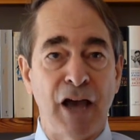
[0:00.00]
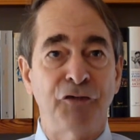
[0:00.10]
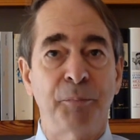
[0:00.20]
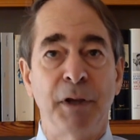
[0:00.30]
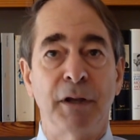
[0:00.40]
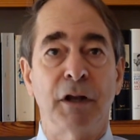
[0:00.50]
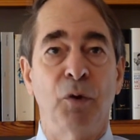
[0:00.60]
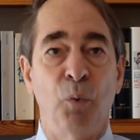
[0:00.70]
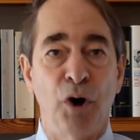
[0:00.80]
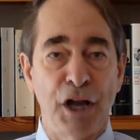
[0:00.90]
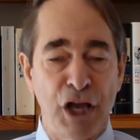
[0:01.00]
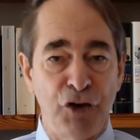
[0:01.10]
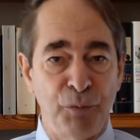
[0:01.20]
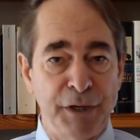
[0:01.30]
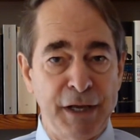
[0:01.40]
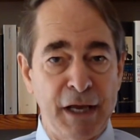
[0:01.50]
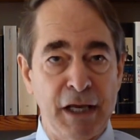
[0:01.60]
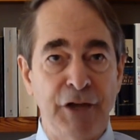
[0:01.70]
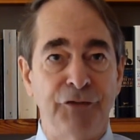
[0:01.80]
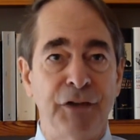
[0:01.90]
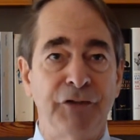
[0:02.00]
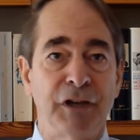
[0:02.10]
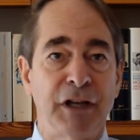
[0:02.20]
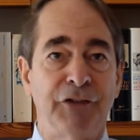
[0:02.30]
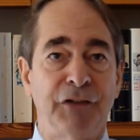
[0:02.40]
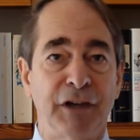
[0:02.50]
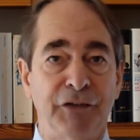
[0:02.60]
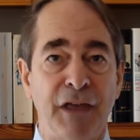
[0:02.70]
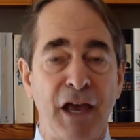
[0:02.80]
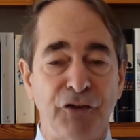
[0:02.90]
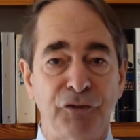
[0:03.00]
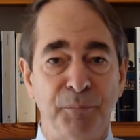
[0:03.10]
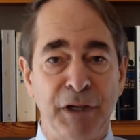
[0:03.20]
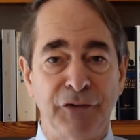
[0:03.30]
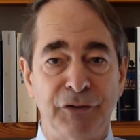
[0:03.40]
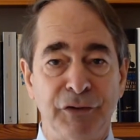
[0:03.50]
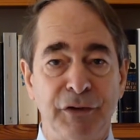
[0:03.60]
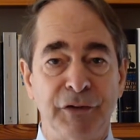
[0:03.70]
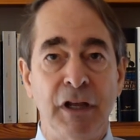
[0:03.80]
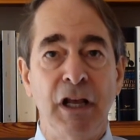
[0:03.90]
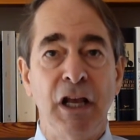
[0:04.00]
I spent 100 days visiting 6,000 businesses